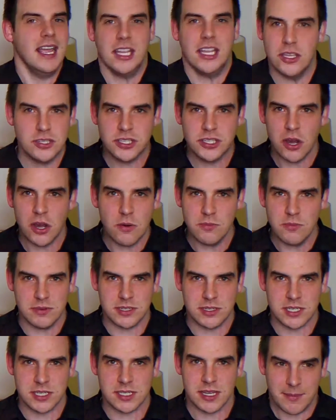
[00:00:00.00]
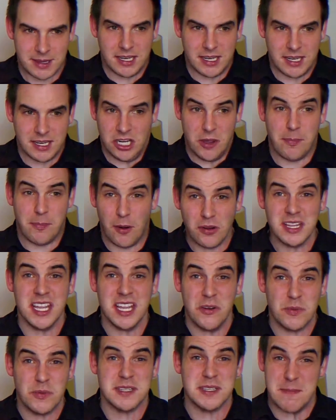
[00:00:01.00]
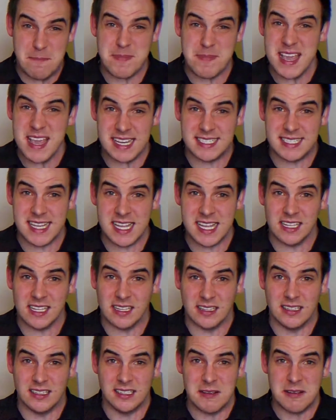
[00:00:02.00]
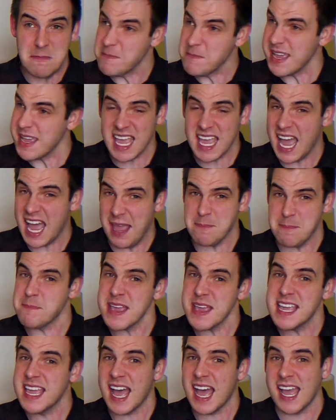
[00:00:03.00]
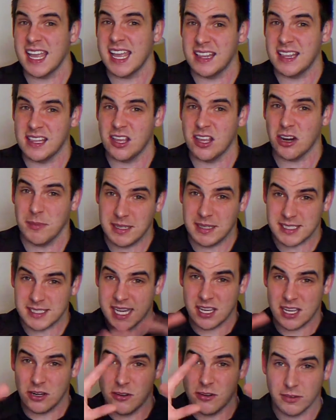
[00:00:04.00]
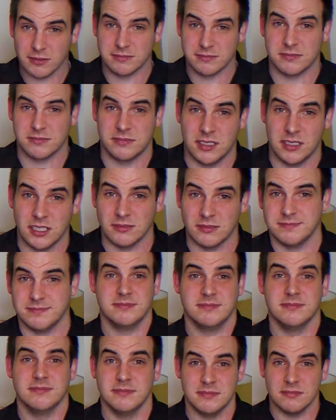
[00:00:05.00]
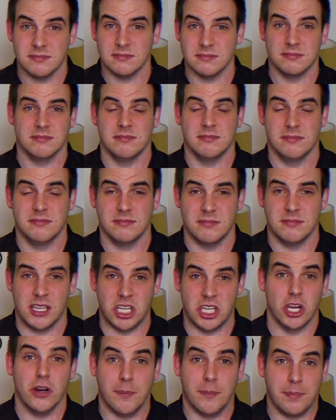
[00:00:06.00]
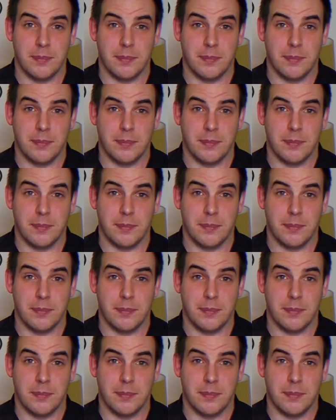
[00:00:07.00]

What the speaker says: You don't just, Napoleon was a big deal. Big guy in the army taking over, Europe.